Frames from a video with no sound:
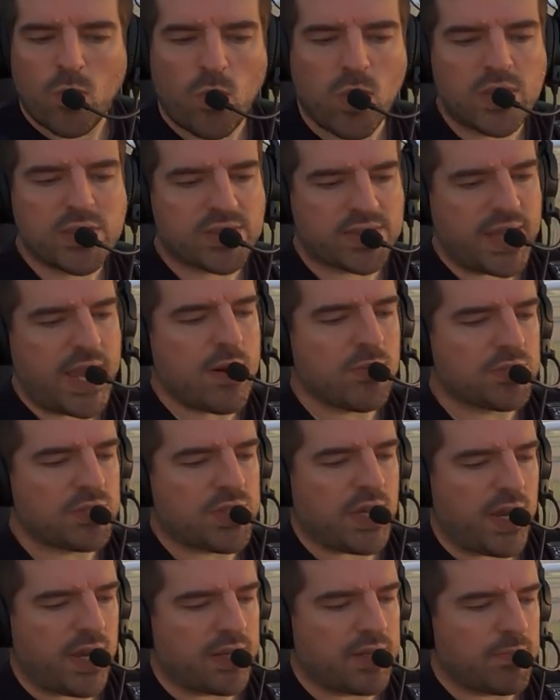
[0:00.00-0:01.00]
once that was
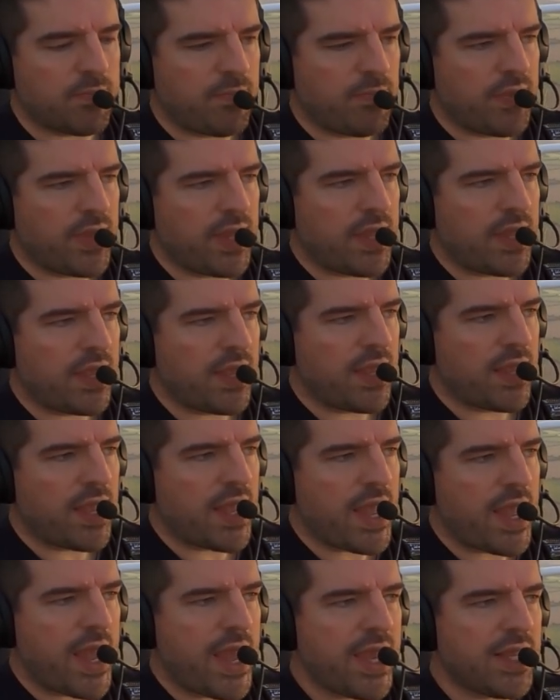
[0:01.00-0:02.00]
done,
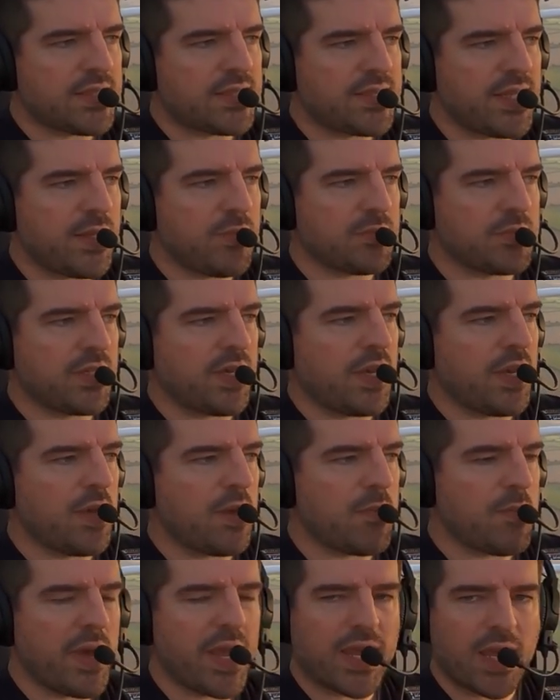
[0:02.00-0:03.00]
it seemed
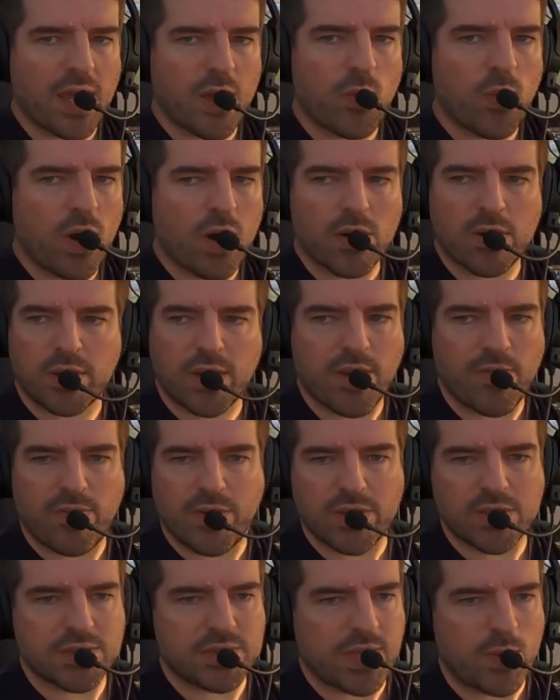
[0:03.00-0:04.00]
to make a world of difference.